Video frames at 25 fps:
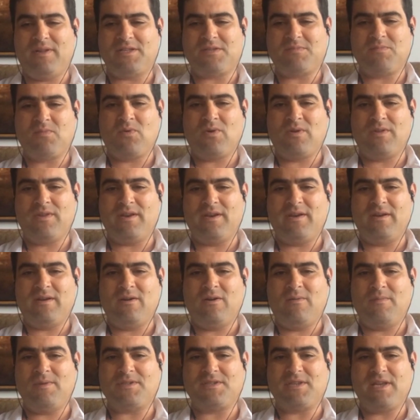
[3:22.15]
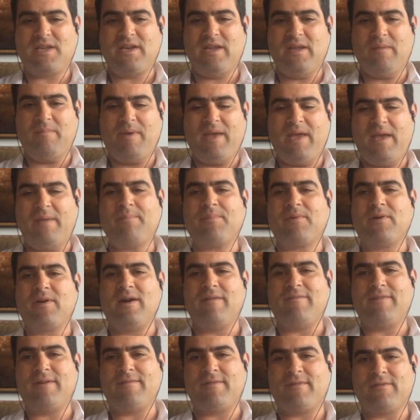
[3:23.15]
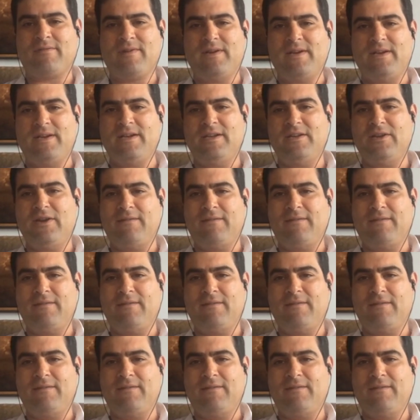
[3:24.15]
it's more than almost any paper I've ever written.